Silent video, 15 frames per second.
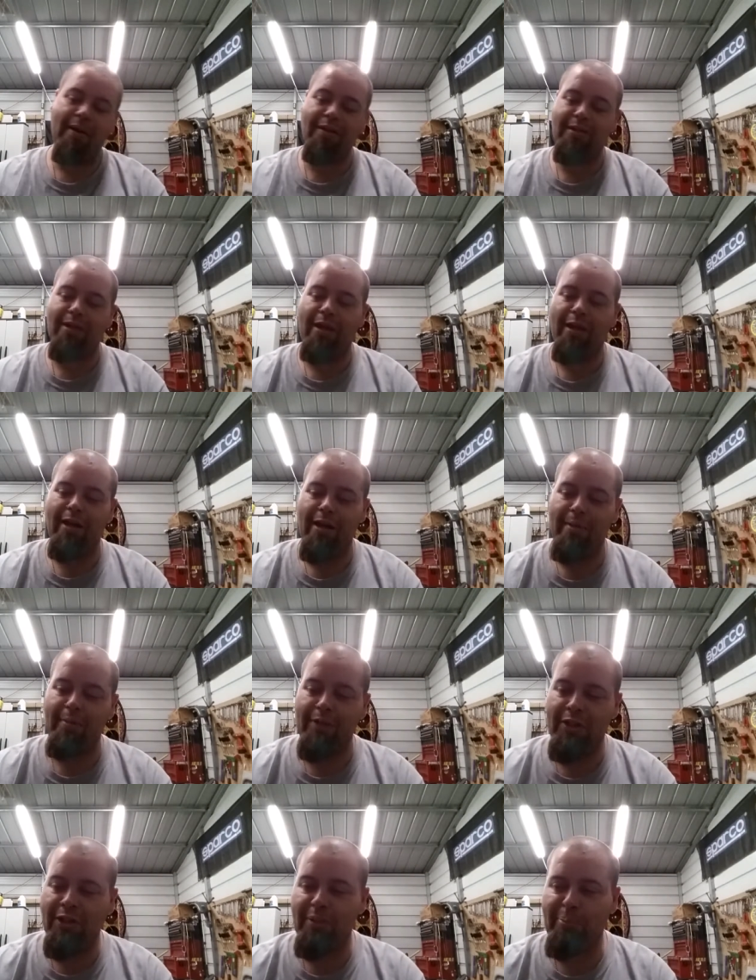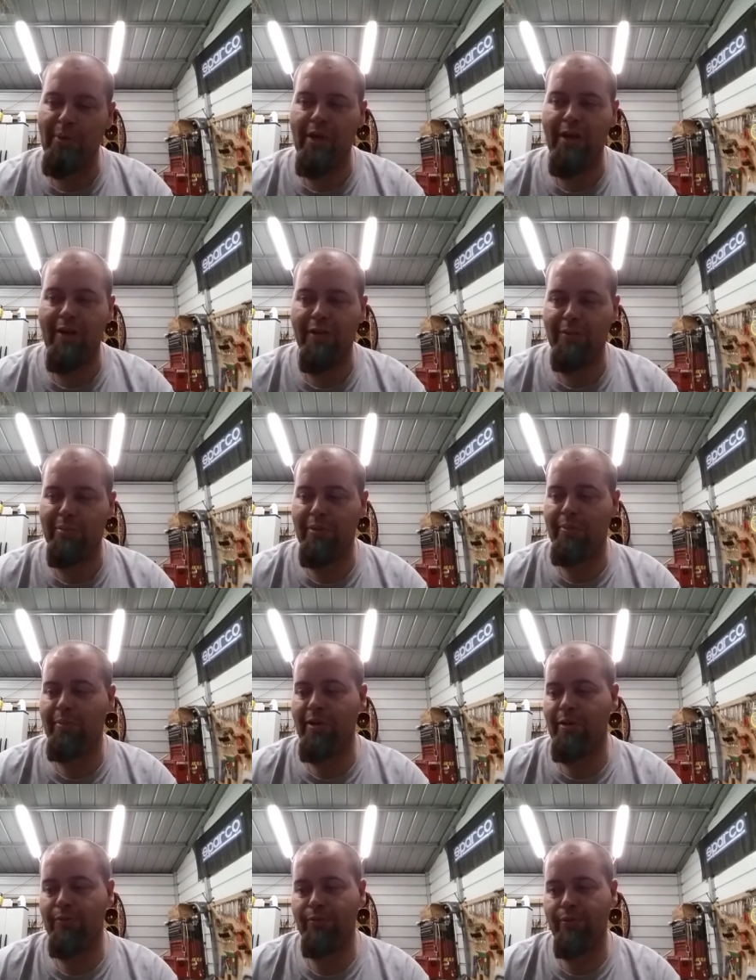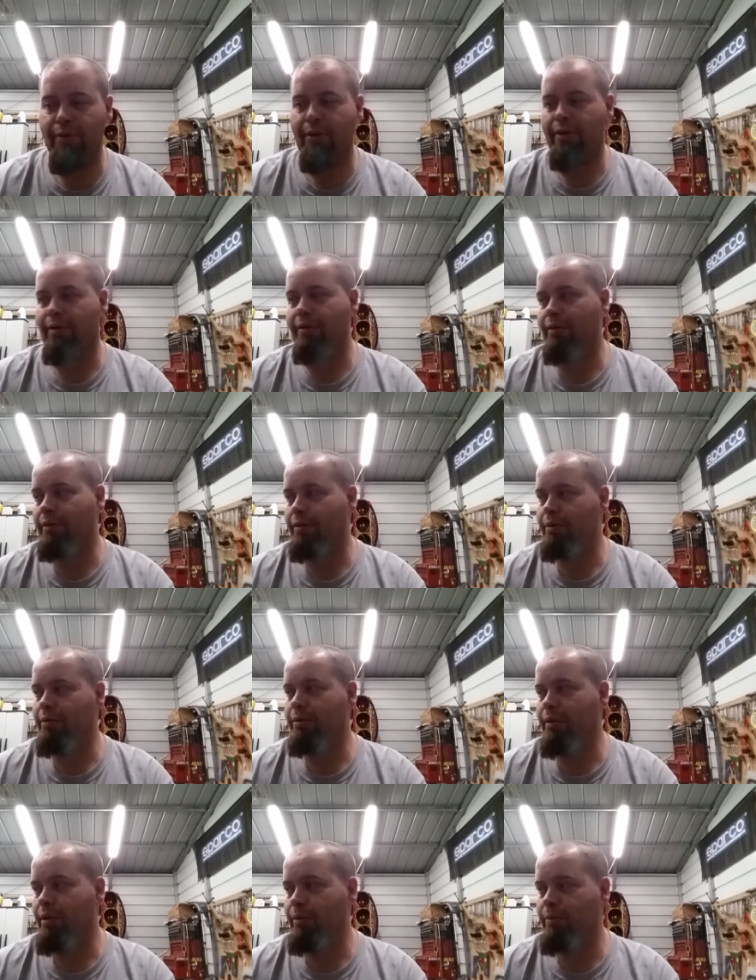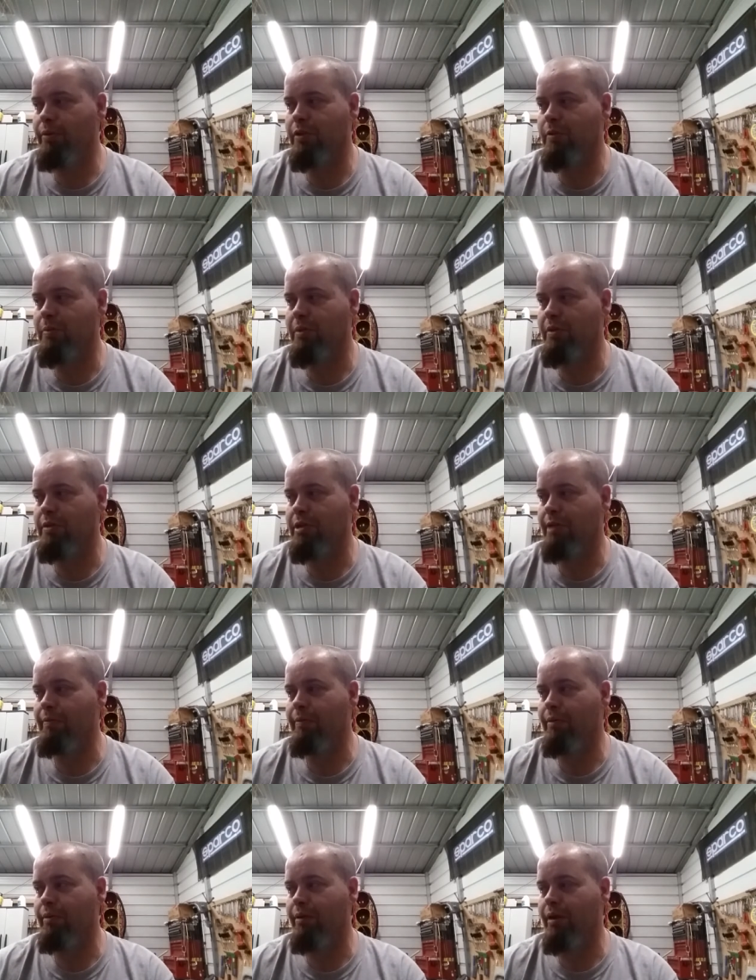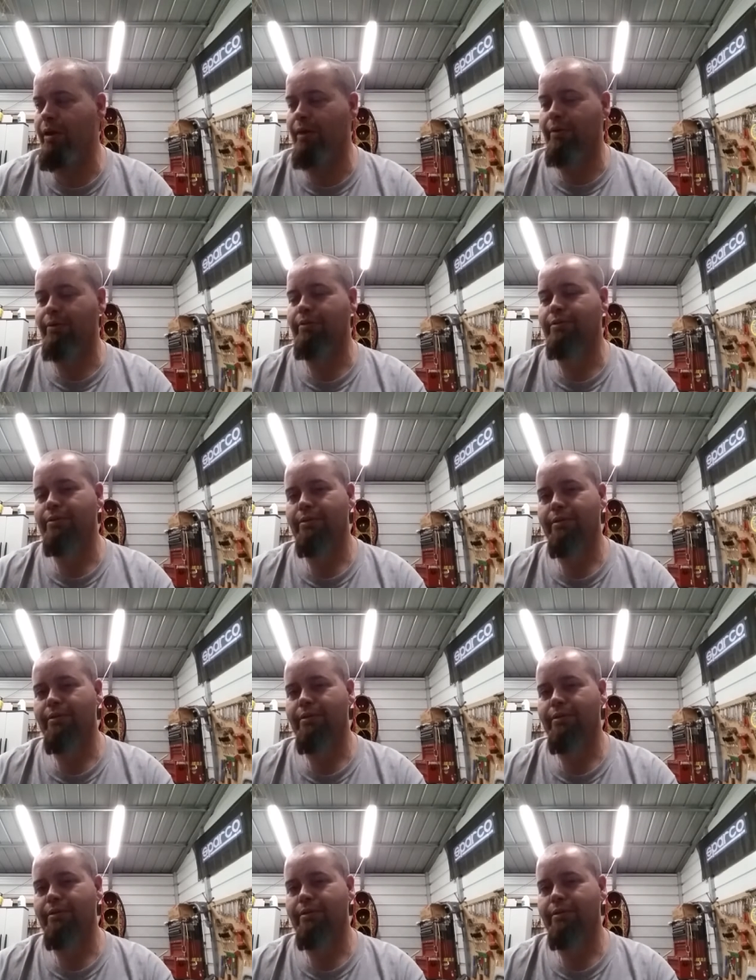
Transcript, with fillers: ain't saying that I'm a cheap ass, but I mean, fuck. You know, who the hell wants to spend seven hundred dollars?